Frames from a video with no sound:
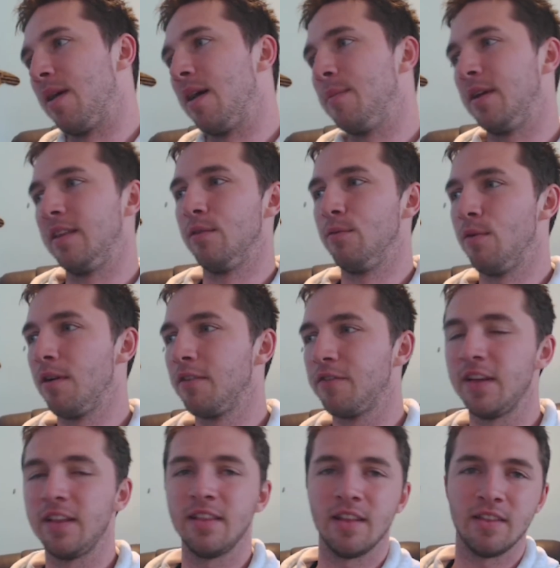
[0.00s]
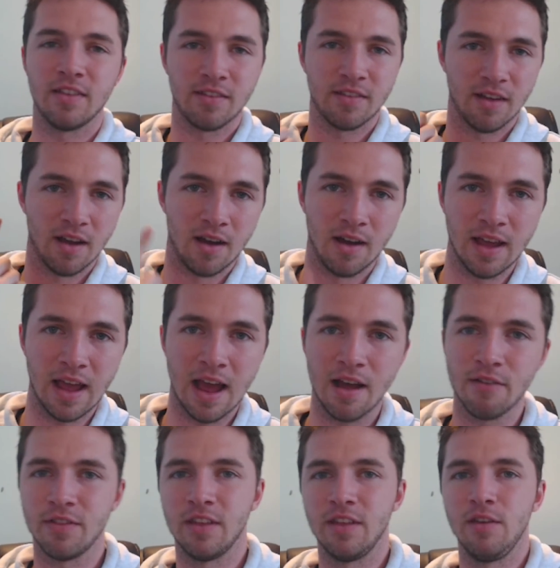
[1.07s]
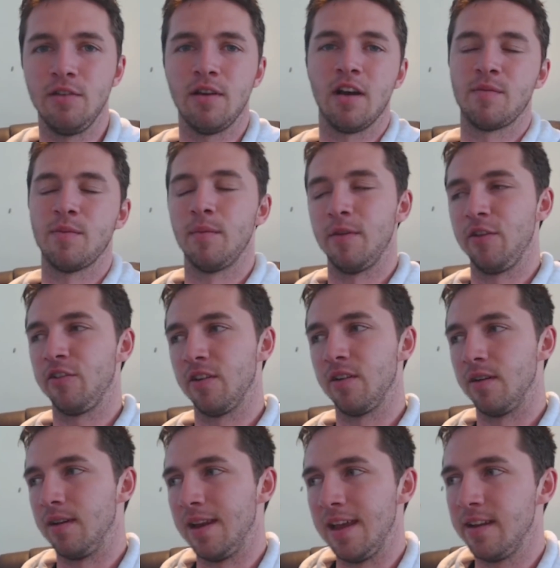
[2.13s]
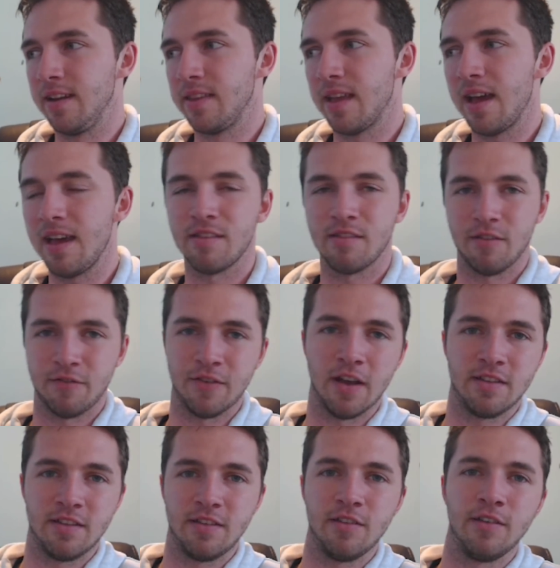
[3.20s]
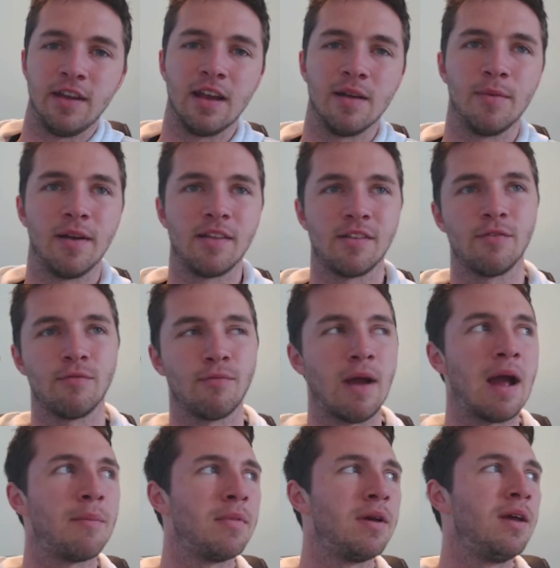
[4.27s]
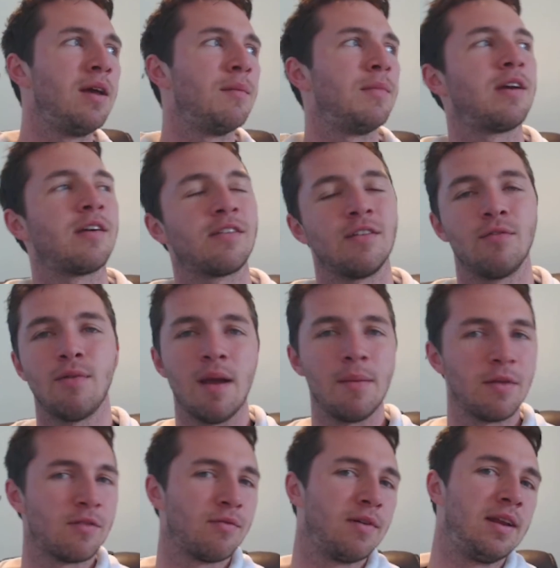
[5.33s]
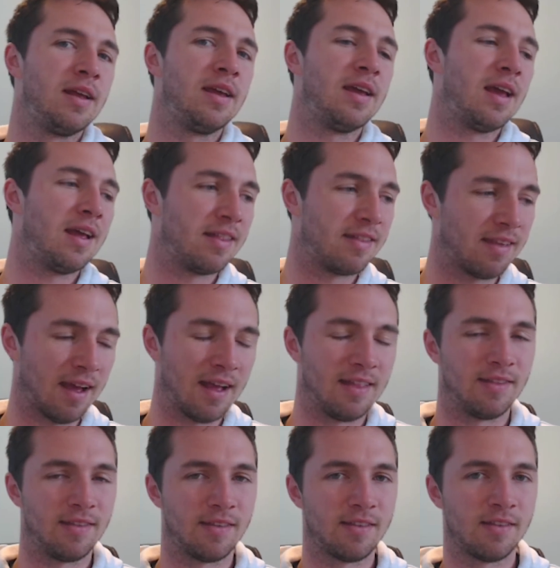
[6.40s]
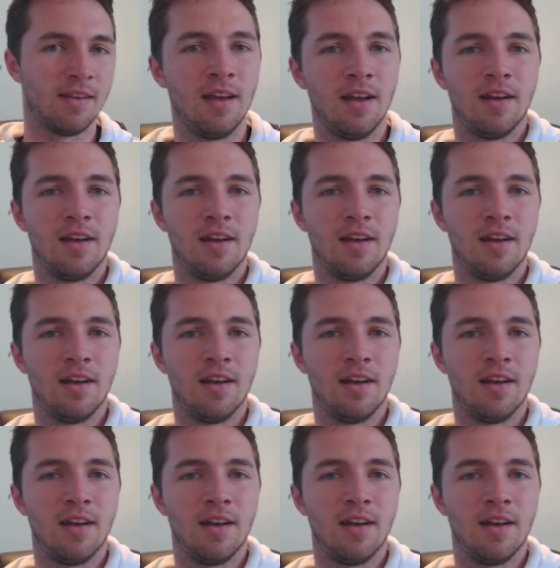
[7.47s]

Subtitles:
I mean, the one thing that I have that you guys probably shouldn't need in there is the 32 gigabytes of RAM, because the RAM is really intense.